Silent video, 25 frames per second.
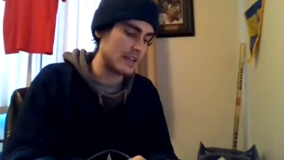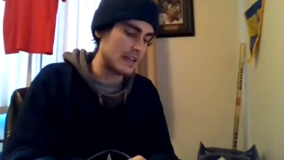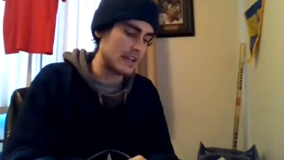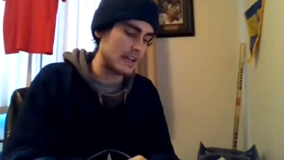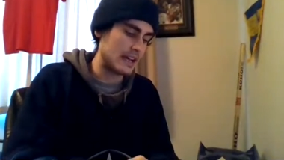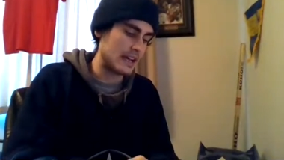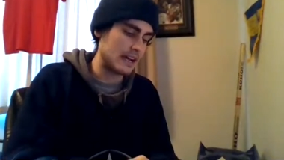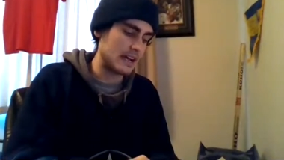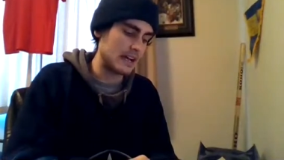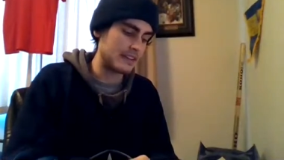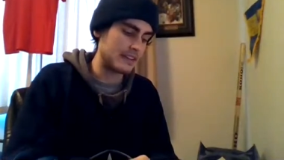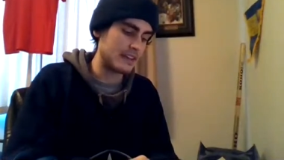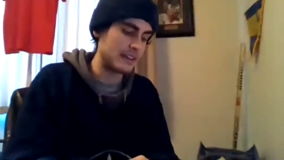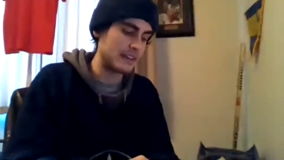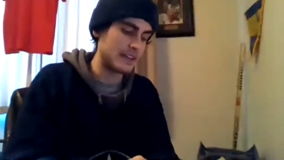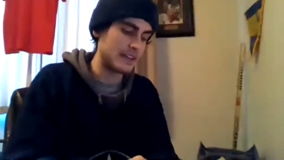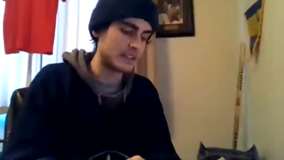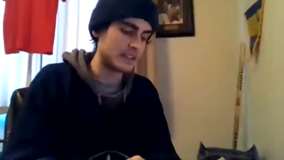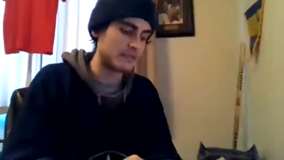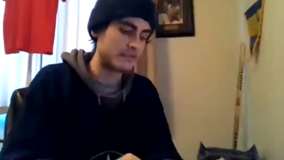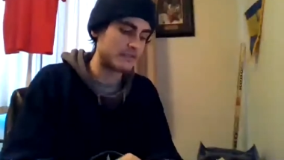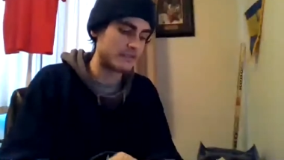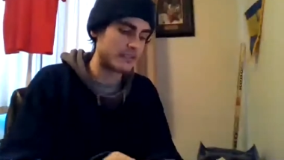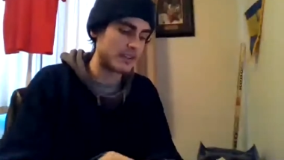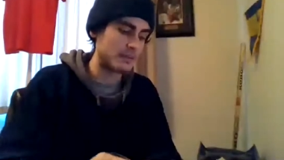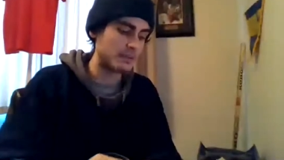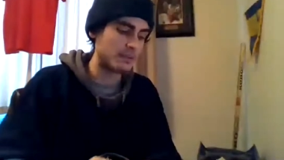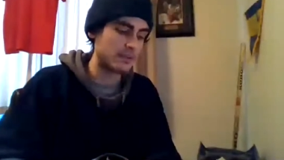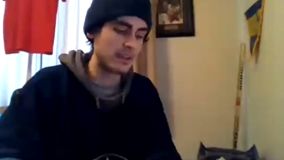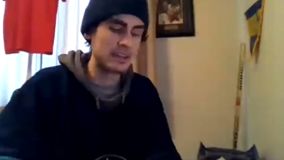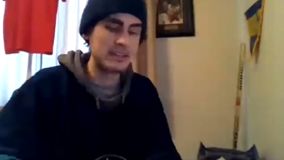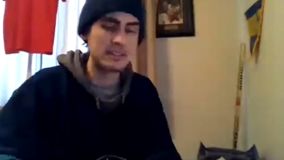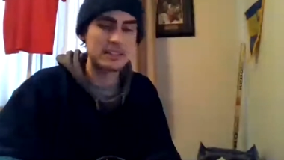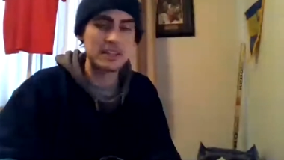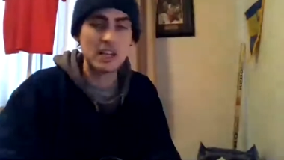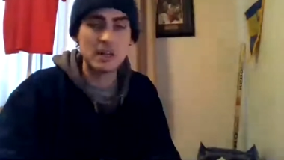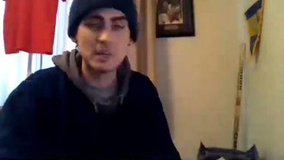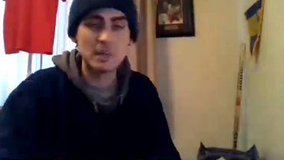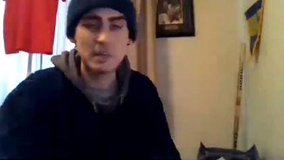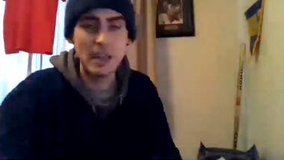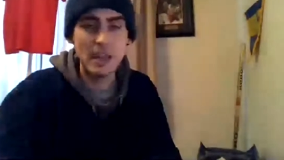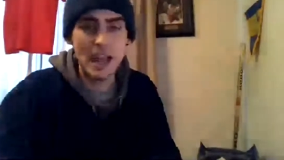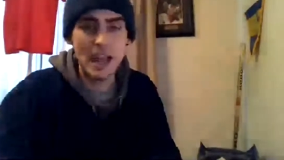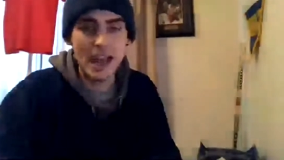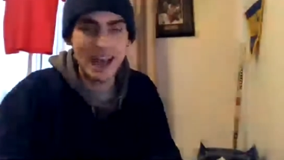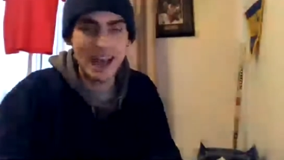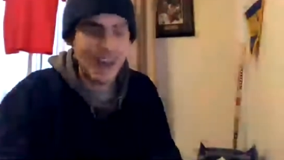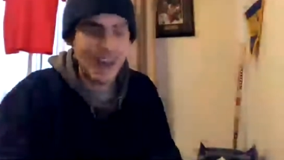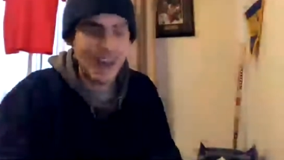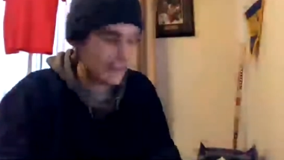The next free play is going to be
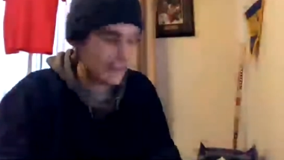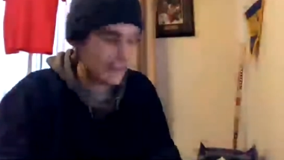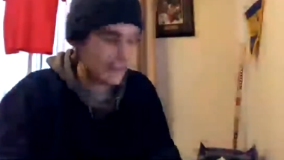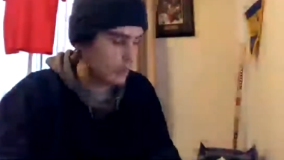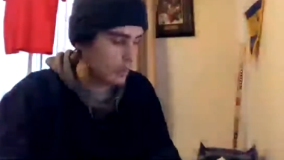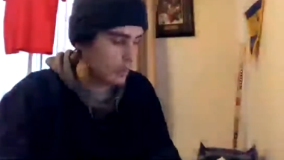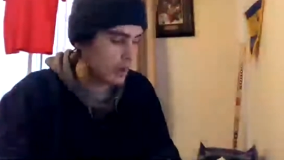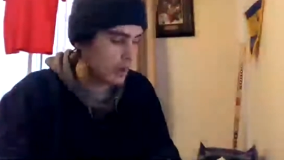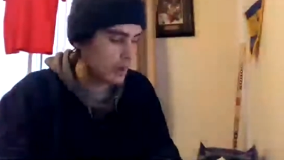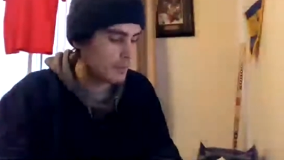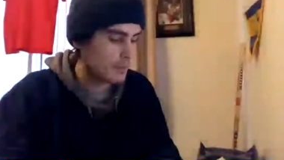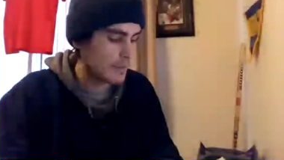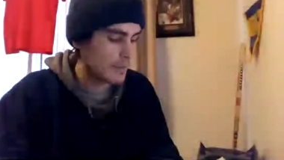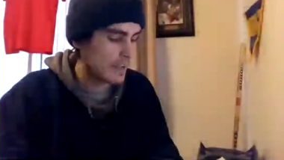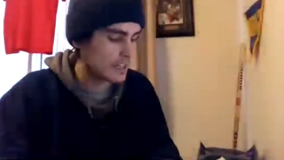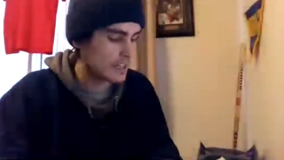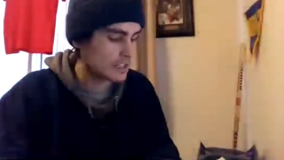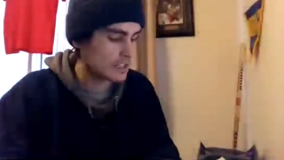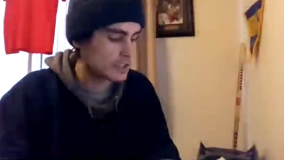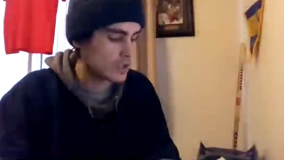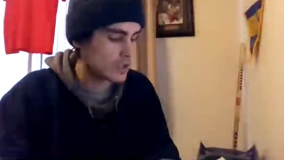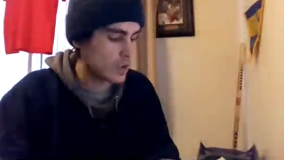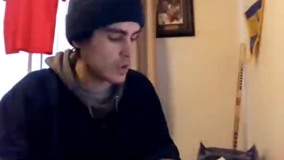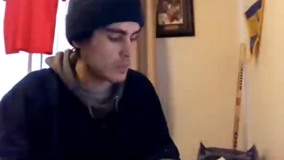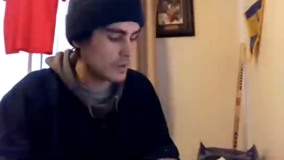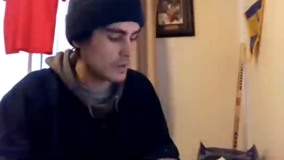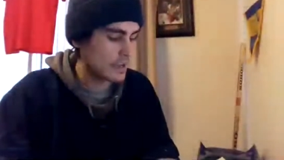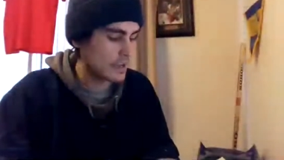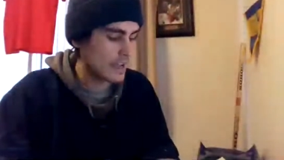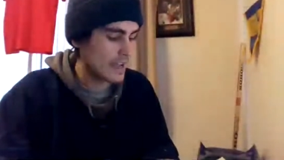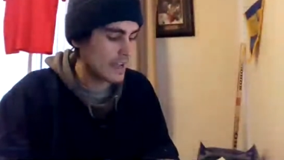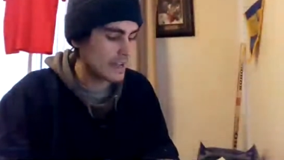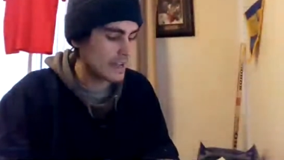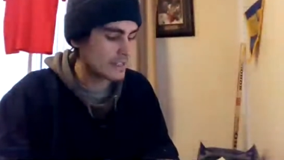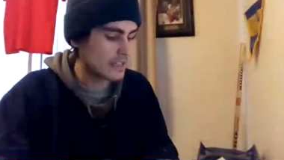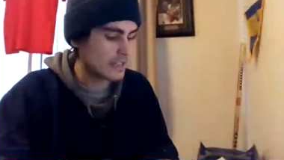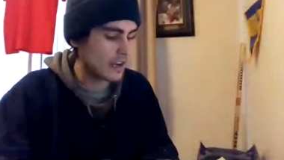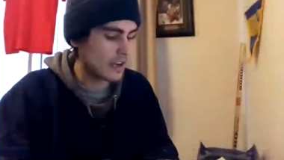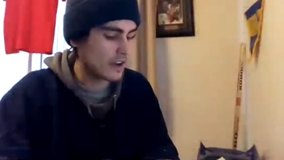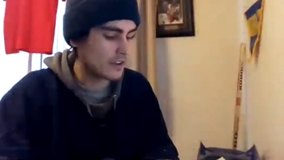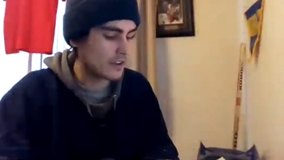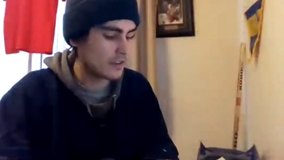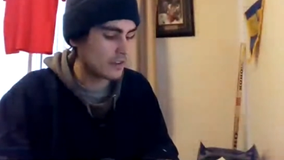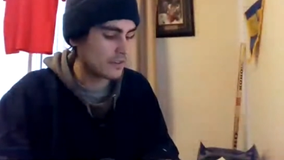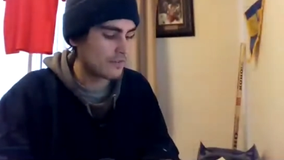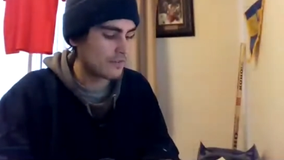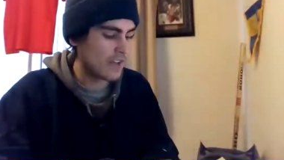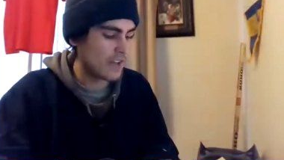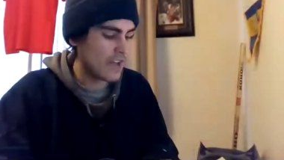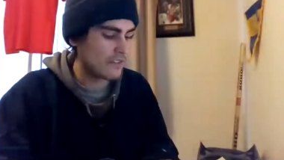Iowa and Manitoba, guys, under
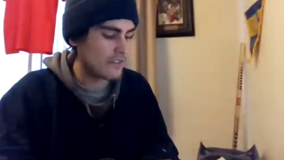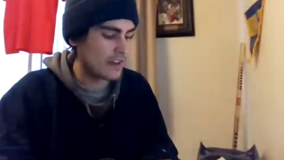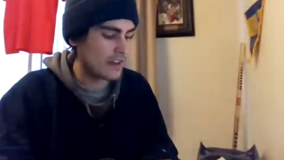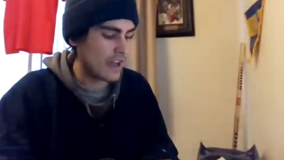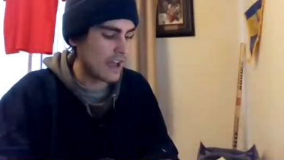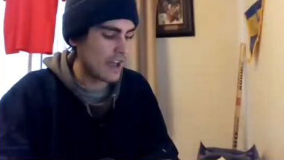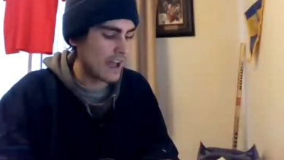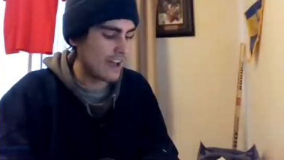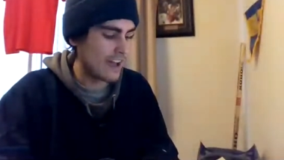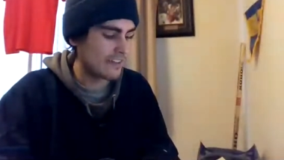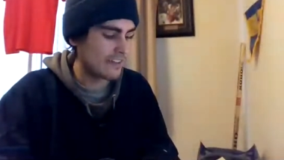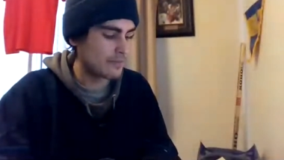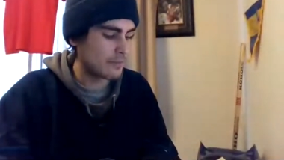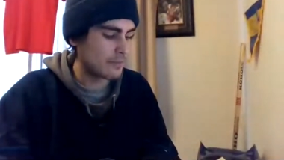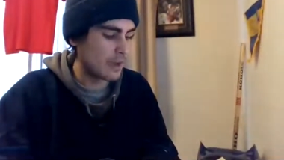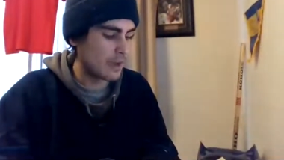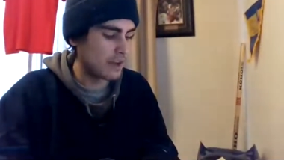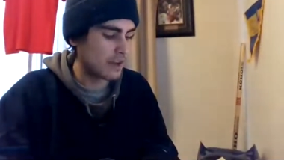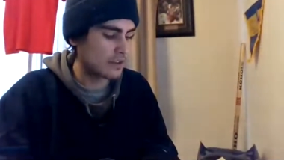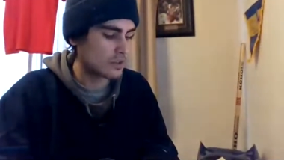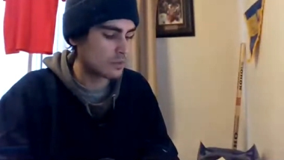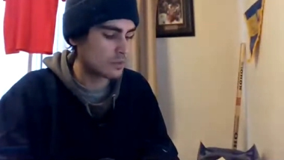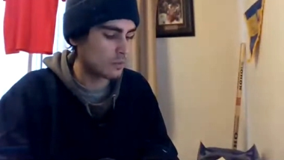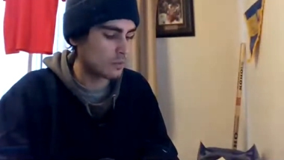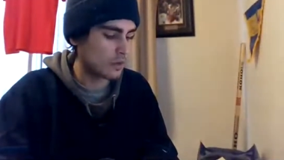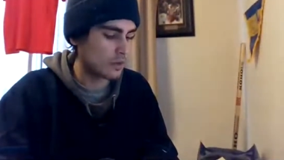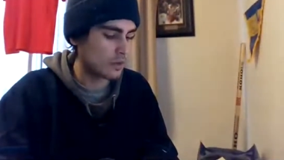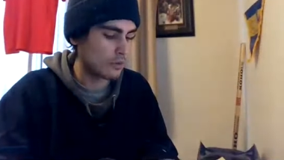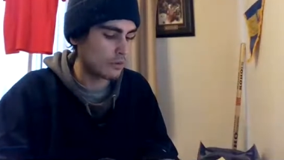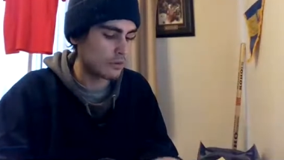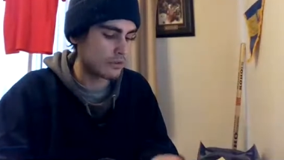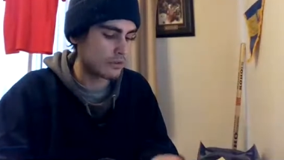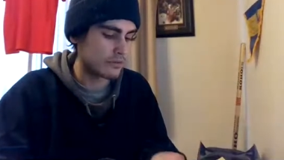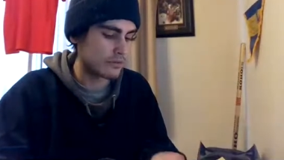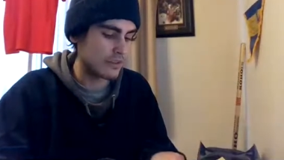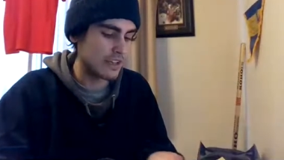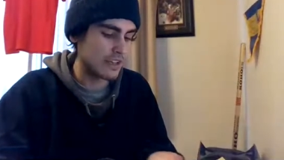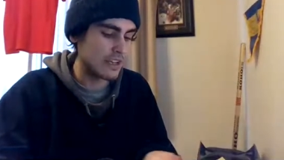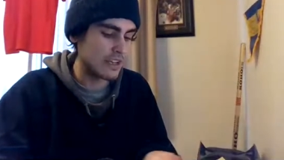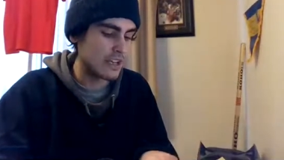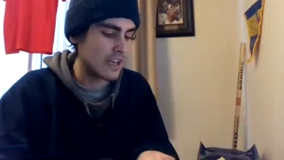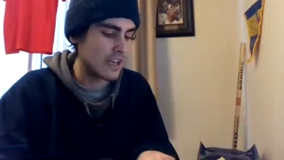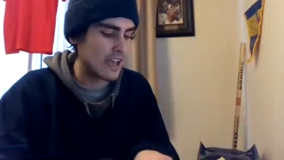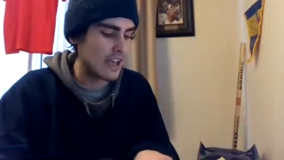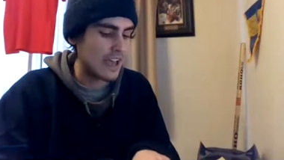5.5, minus 103.